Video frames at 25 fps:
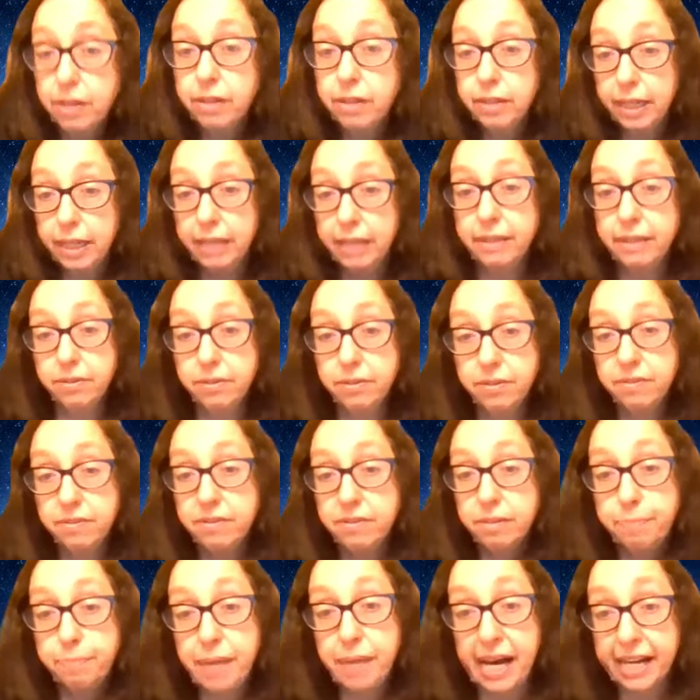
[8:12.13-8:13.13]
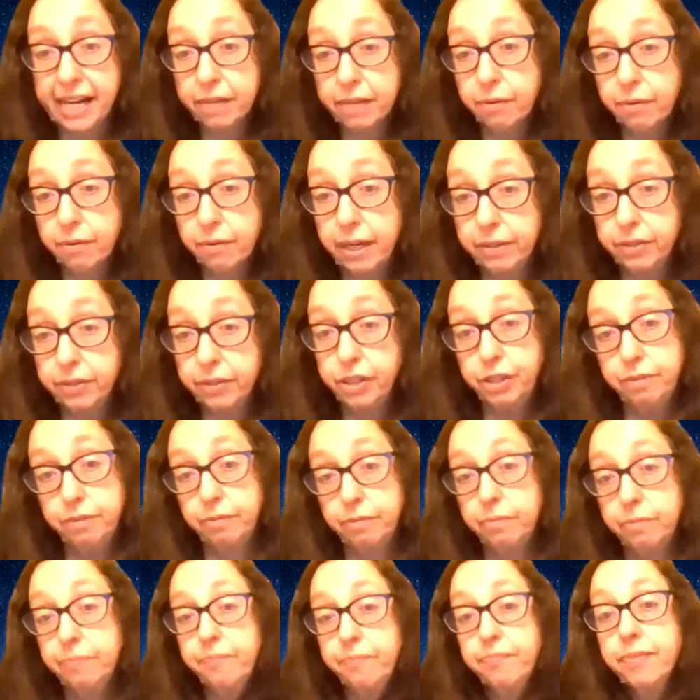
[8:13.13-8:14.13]
Okay, this is the background
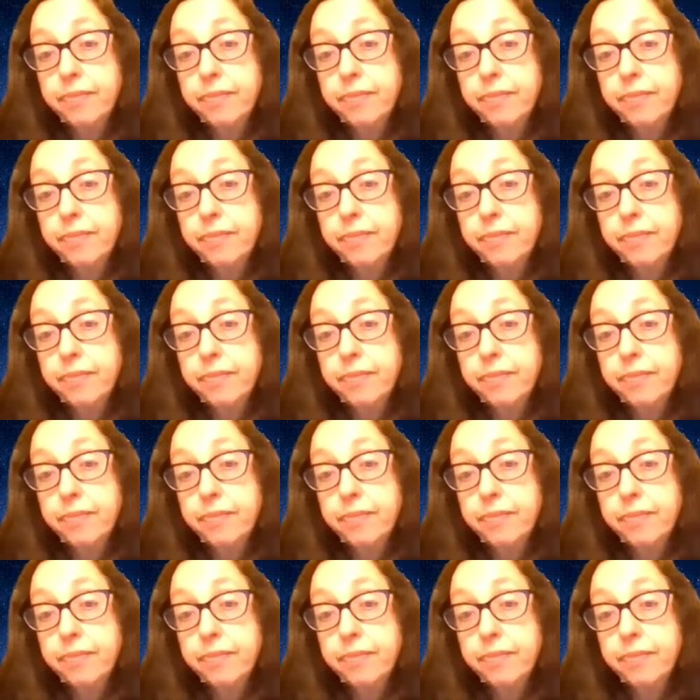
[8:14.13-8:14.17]
to